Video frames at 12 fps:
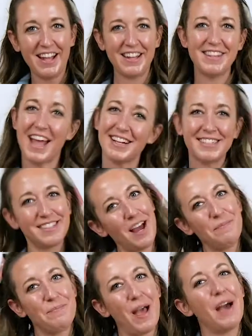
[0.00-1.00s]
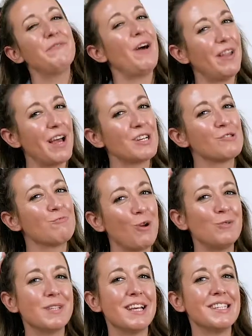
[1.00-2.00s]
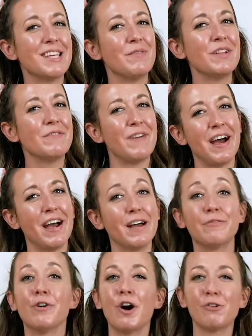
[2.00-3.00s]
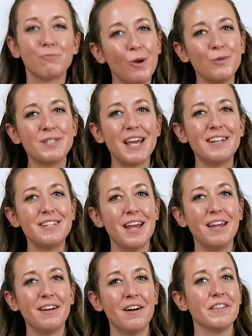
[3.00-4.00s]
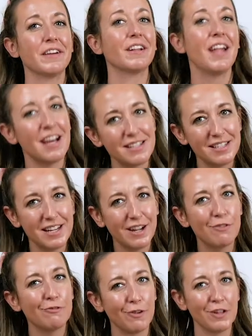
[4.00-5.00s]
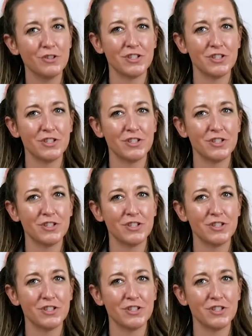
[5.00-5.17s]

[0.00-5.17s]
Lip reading: Next up, FLX Rosé 75, a rosé take on the classic French